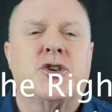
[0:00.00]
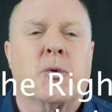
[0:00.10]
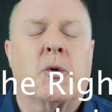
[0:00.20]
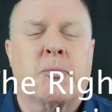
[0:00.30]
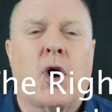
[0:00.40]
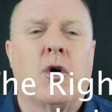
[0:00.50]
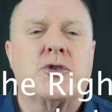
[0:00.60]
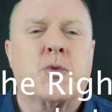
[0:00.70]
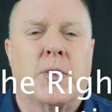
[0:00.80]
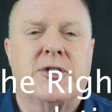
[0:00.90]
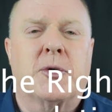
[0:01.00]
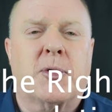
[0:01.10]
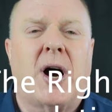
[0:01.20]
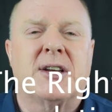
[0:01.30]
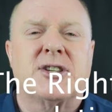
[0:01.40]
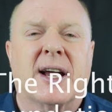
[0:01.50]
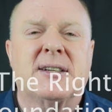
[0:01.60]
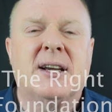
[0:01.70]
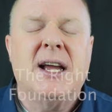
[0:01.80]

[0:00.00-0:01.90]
to approach with your project.